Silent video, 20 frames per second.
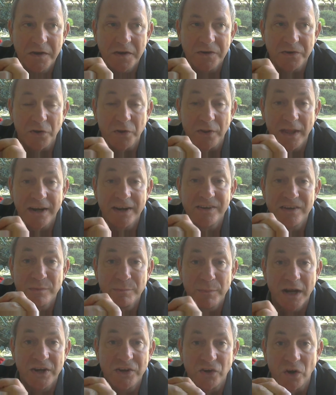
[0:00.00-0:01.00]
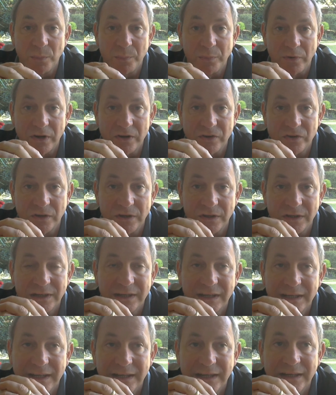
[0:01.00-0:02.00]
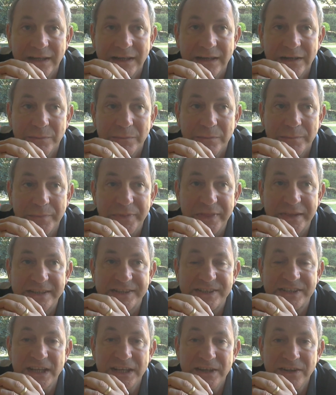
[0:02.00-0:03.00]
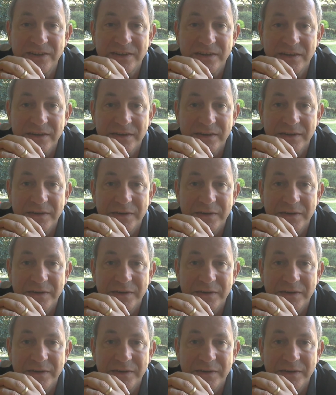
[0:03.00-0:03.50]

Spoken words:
So that is a major operation. Stent